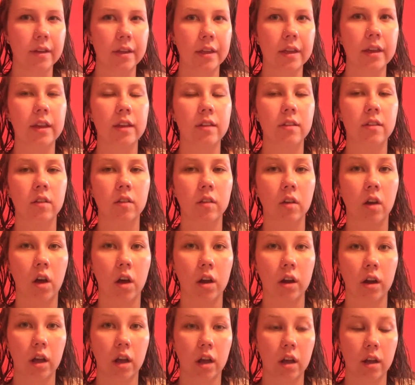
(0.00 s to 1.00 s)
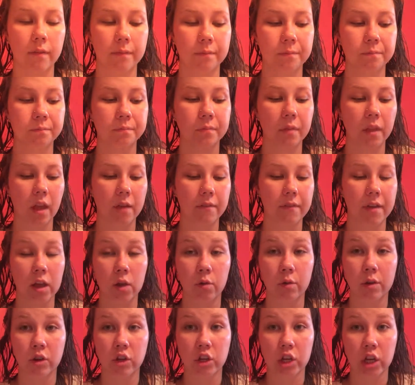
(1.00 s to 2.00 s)
I think he's just on
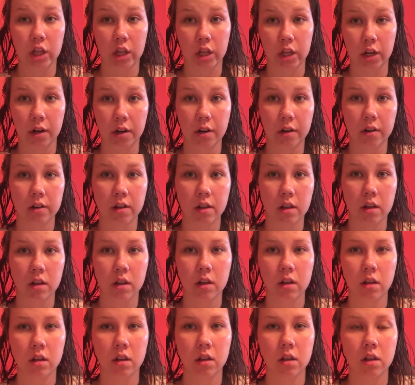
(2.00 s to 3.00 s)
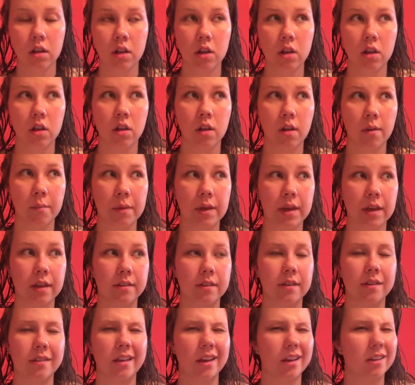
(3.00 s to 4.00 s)
evacuation alert
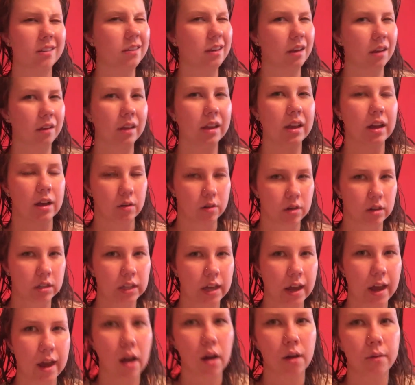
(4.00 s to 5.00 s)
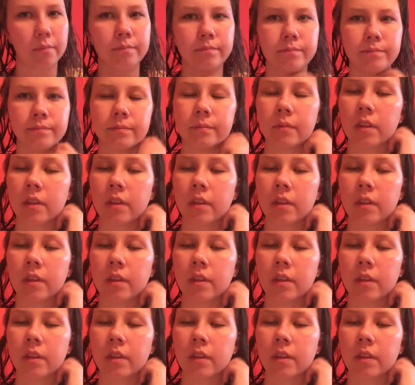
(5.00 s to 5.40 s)
because he's like slightly out of town,